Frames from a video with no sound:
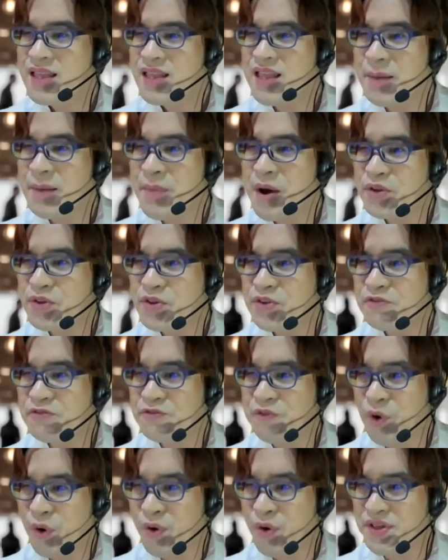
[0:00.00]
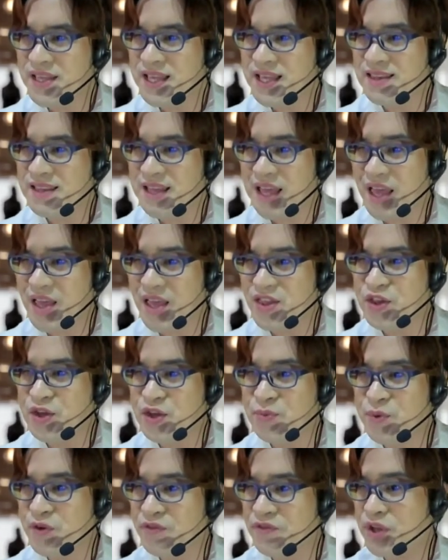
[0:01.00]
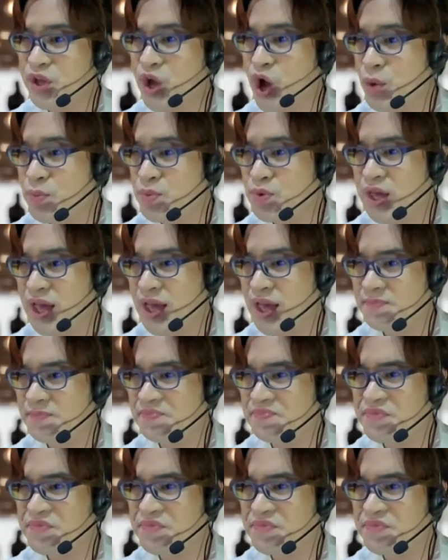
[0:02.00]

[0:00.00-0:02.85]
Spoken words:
The amount of force it takes to move an object